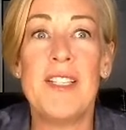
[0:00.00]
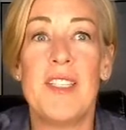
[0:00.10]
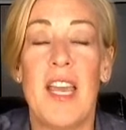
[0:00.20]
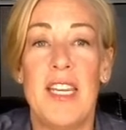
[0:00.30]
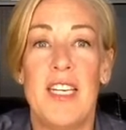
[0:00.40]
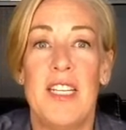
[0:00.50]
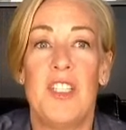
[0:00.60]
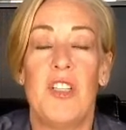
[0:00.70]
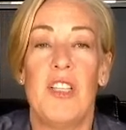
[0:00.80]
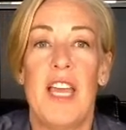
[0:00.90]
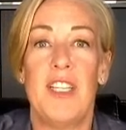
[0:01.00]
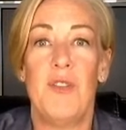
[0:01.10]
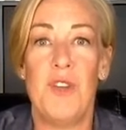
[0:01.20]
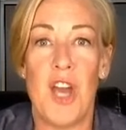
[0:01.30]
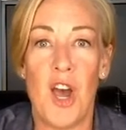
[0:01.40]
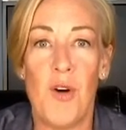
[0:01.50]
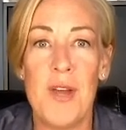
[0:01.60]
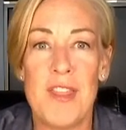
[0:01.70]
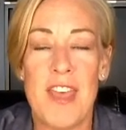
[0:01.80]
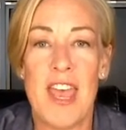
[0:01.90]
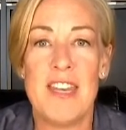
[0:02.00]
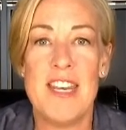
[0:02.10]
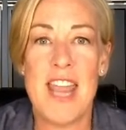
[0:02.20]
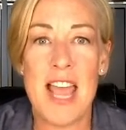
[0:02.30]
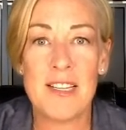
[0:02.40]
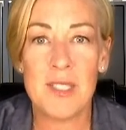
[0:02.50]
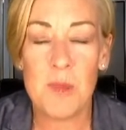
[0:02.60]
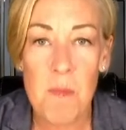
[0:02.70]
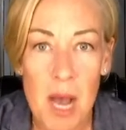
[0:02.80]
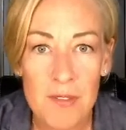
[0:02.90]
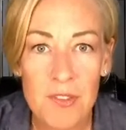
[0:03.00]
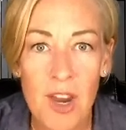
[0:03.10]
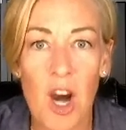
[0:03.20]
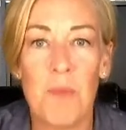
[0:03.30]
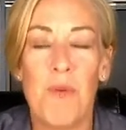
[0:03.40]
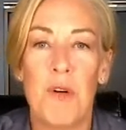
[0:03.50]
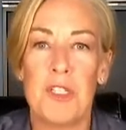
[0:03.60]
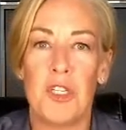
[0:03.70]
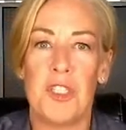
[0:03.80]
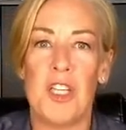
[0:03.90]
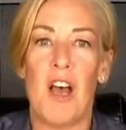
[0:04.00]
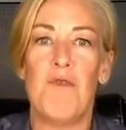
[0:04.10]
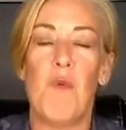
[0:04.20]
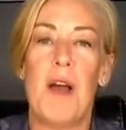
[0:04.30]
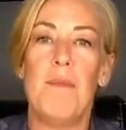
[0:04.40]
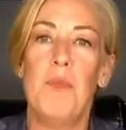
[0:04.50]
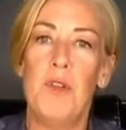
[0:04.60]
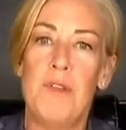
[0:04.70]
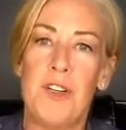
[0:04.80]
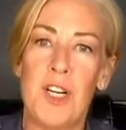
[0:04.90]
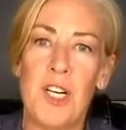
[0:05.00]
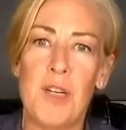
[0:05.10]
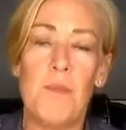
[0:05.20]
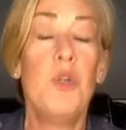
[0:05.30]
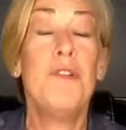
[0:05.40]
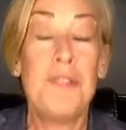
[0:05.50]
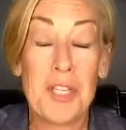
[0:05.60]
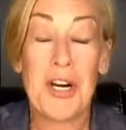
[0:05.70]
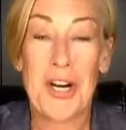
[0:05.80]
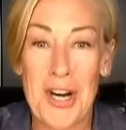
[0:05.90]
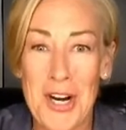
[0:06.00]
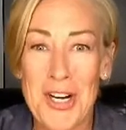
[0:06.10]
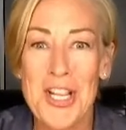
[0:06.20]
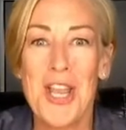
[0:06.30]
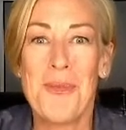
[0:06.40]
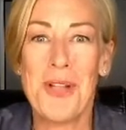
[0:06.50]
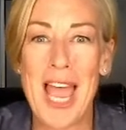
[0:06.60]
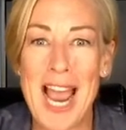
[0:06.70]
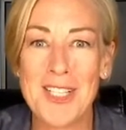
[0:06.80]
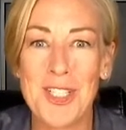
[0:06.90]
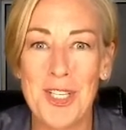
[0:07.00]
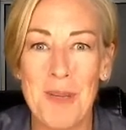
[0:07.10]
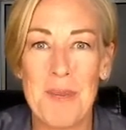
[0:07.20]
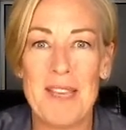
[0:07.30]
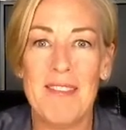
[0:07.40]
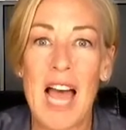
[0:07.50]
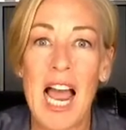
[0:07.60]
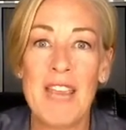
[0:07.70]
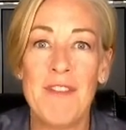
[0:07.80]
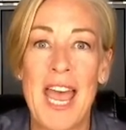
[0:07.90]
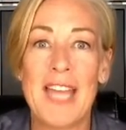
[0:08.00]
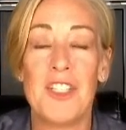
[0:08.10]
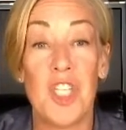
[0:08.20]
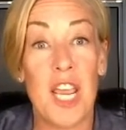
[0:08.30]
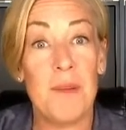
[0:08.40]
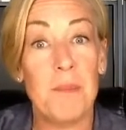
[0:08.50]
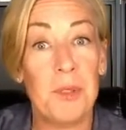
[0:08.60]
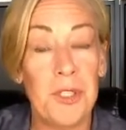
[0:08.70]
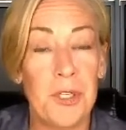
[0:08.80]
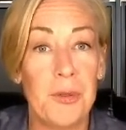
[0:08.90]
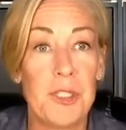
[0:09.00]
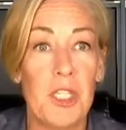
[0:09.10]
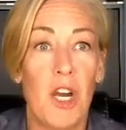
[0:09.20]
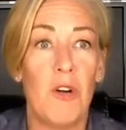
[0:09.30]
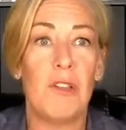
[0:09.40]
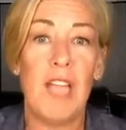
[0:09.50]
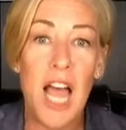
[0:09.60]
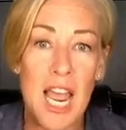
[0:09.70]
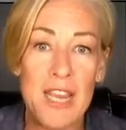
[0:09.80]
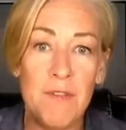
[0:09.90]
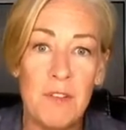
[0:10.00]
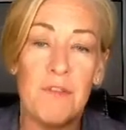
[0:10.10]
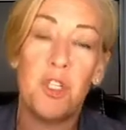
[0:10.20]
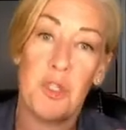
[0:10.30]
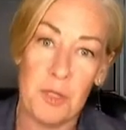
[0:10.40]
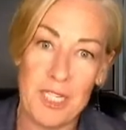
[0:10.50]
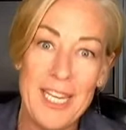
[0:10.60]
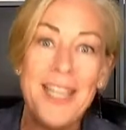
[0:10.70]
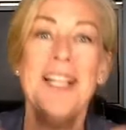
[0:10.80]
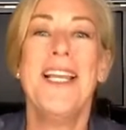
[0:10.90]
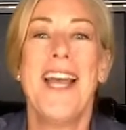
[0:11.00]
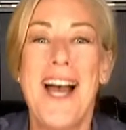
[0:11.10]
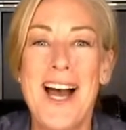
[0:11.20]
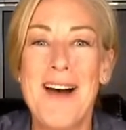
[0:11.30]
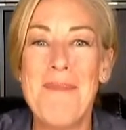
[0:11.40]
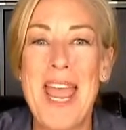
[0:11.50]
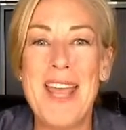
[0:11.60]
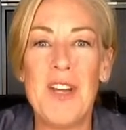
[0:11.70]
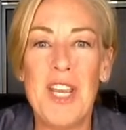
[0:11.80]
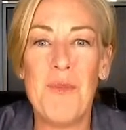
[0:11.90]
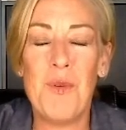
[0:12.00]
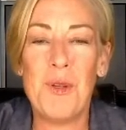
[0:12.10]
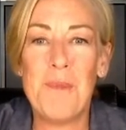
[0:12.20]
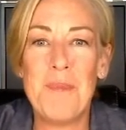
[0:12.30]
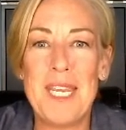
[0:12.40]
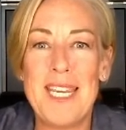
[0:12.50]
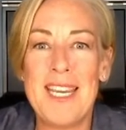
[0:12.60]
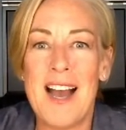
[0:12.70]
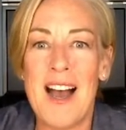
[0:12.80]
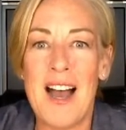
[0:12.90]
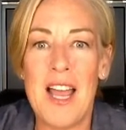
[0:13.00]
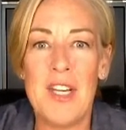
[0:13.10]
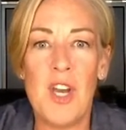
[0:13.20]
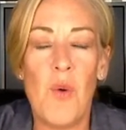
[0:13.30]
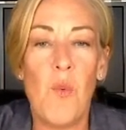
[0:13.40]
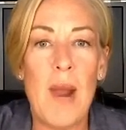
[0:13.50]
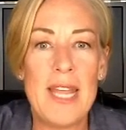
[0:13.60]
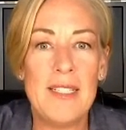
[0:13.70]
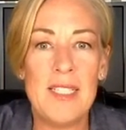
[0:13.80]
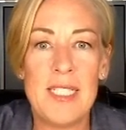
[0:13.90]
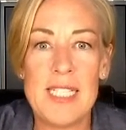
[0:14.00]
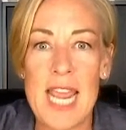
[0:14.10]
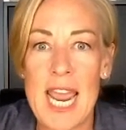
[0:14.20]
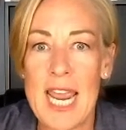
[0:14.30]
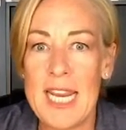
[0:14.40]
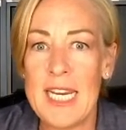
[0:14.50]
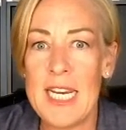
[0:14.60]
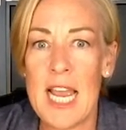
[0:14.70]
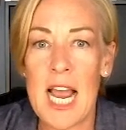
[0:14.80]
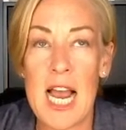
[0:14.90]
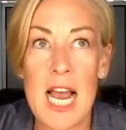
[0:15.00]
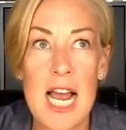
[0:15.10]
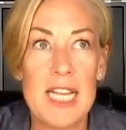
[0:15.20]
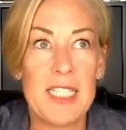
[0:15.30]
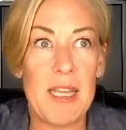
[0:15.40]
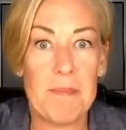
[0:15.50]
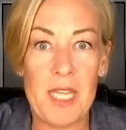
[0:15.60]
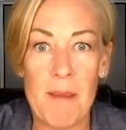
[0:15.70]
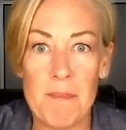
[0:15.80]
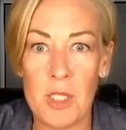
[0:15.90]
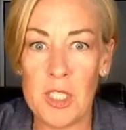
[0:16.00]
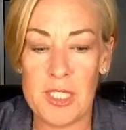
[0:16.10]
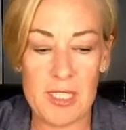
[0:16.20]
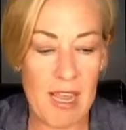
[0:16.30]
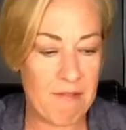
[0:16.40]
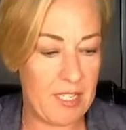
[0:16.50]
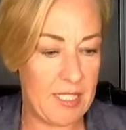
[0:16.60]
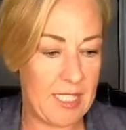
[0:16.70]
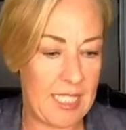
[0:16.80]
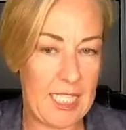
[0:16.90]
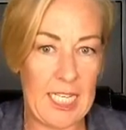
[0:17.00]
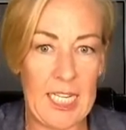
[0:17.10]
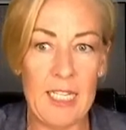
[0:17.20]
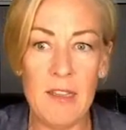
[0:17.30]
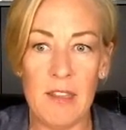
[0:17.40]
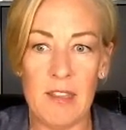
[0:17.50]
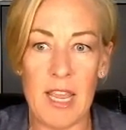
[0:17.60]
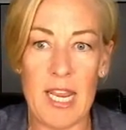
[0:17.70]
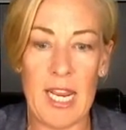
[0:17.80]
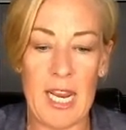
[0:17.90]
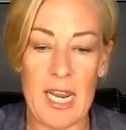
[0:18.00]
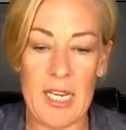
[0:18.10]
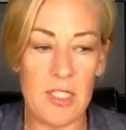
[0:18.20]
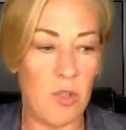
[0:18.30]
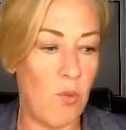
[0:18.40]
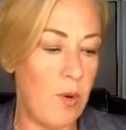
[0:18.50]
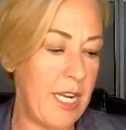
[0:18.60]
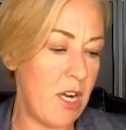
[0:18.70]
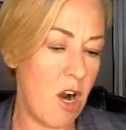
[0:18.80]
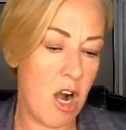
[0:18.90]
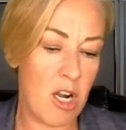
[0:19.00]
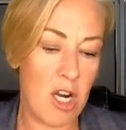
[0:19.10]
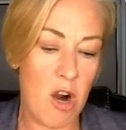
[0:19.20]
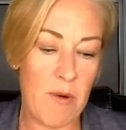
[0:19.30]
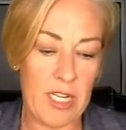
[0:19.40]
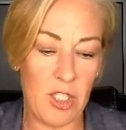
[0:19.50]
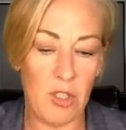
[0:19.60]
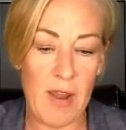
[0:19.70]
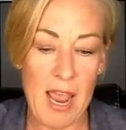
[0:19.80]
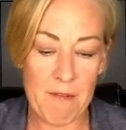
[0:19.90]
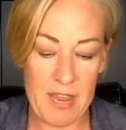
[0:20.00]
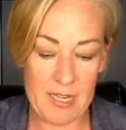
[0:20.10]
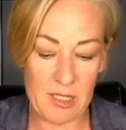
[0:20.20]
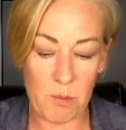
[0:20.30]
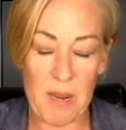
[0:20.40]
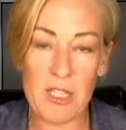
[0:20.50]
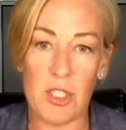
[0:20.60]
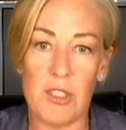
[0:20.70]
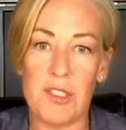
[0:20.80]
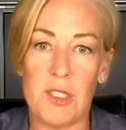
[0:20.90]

excited to let you know that next month our portraits of what move her moves her will actually be live at Gen Blue. So live virtually. Um, and it will be on Wednesday, uh, September 17th and we are going to have a special